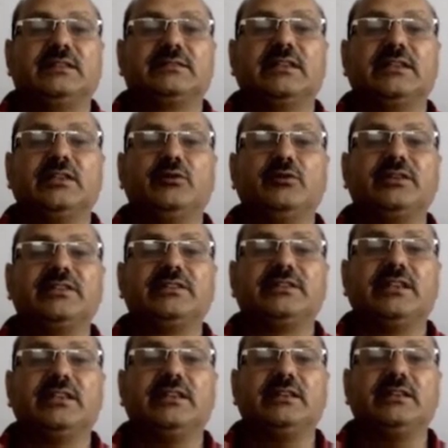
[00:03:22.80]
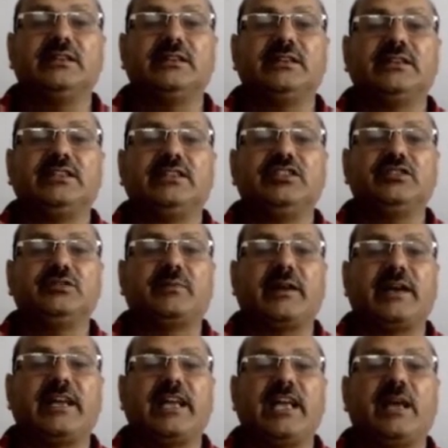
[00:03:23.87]
The nutrition is
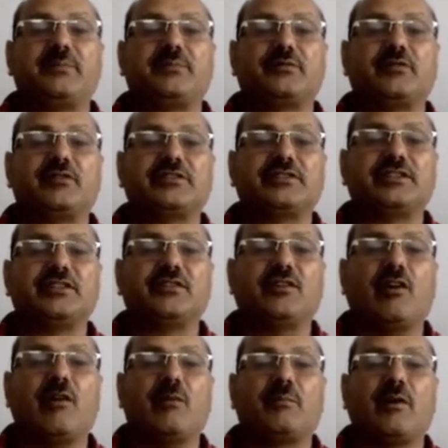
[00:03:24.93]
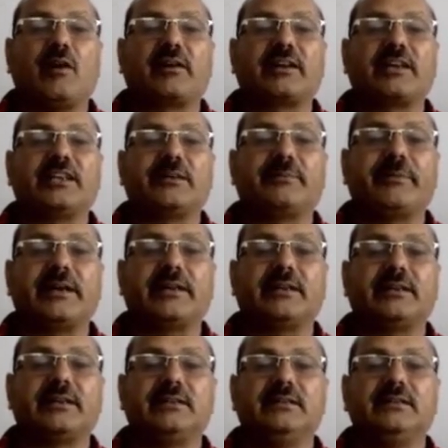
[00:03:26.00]
by absorption of organic
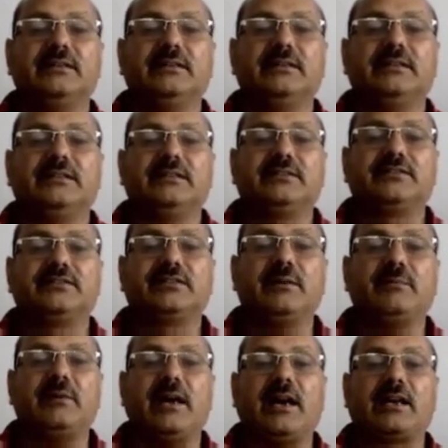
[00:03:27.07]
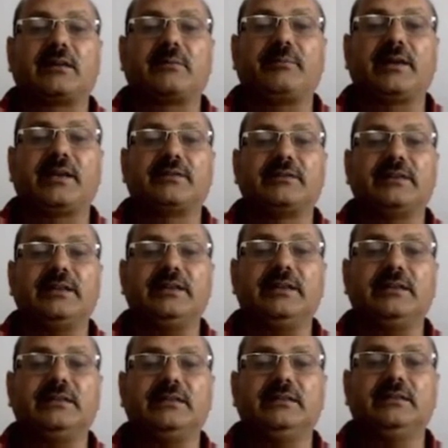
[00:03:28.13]
matter. Some are
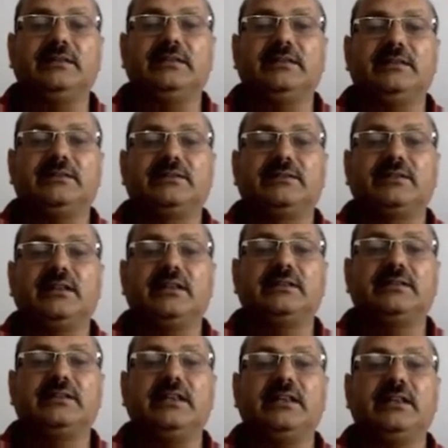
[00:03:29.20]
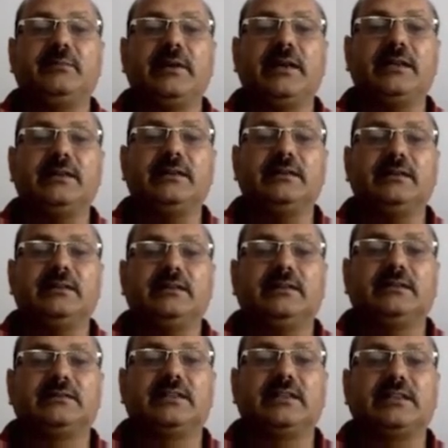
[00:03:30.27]
parasitic, so they liberate
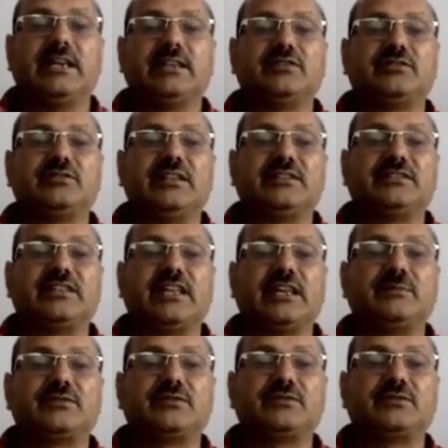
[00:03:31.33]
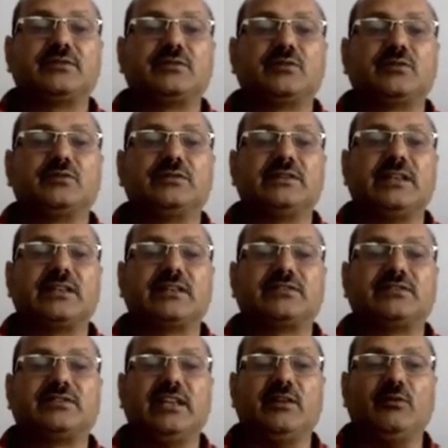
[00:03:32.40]
the digestive enzymes through their
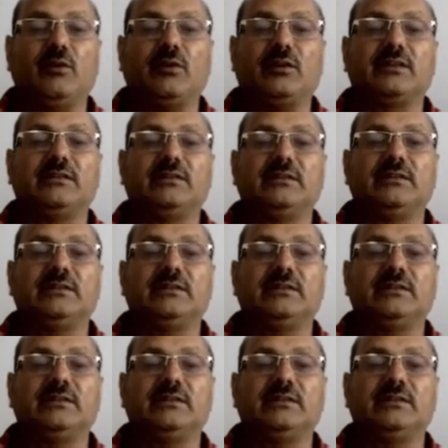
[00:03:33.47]
cell wall.